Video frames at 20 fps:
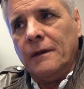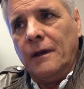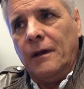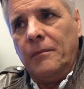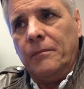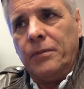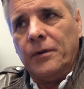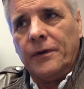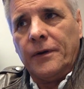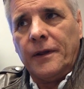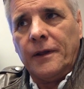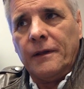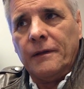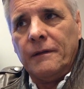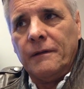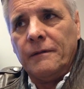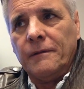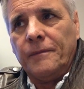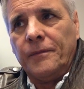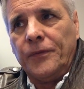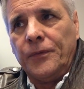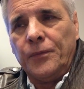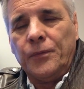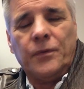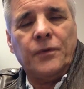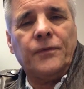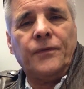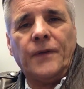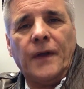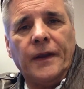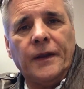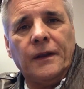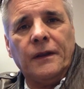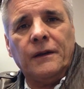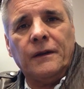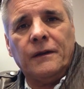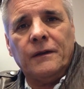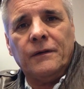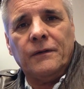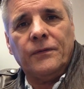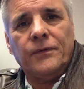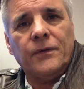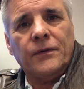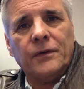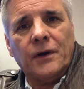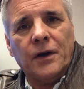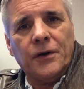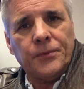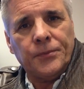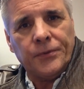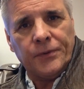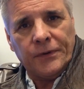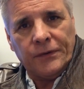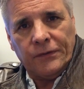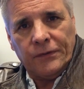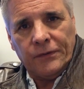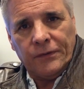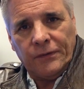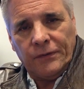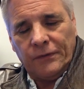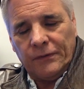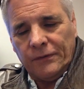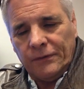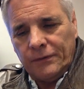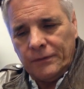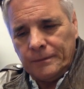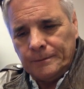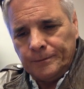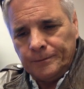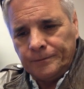Alberta, we're fighting for our resources.